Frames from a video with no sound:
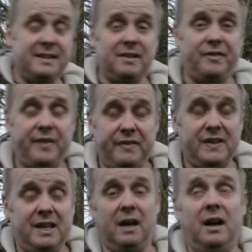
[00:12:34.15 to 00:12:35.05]
is at
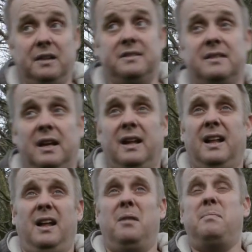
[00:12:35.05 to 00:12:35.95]
50 yards.
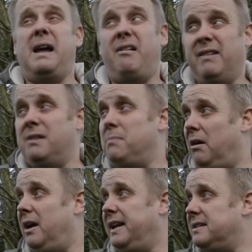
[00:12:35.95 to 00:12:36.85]
Bearing in
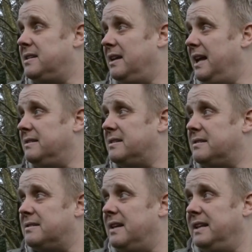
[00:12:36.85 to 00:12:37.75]
mind,
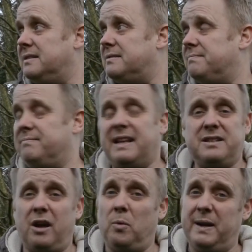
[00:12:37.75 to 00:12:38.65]
there's
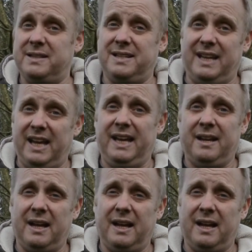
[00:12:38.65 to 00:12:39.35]
no wind today.